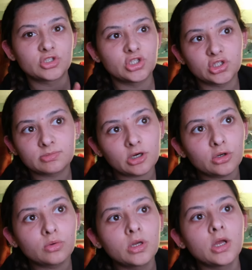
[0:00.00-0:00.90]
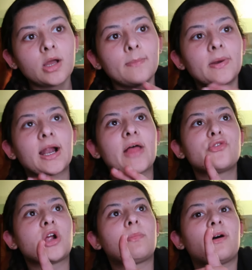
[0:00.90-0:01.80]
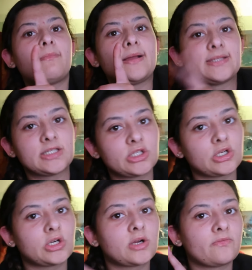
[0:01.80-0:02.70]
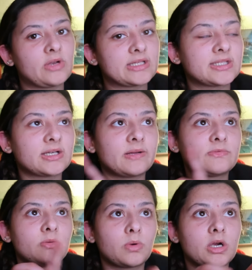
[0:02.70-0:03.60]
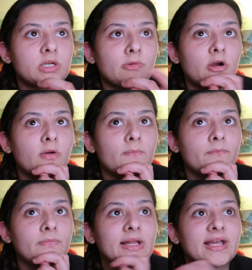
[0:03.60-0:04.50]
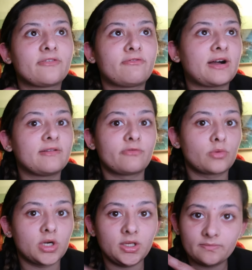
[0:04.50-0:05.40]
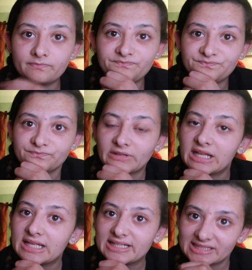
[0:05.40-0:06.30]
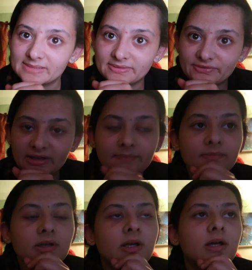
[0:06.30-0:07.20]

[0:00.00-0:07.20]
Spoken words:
chill tomorrow. But I have to drop off my sister Vanessa to work tomorrow at like 5:40. It's gonna be fun.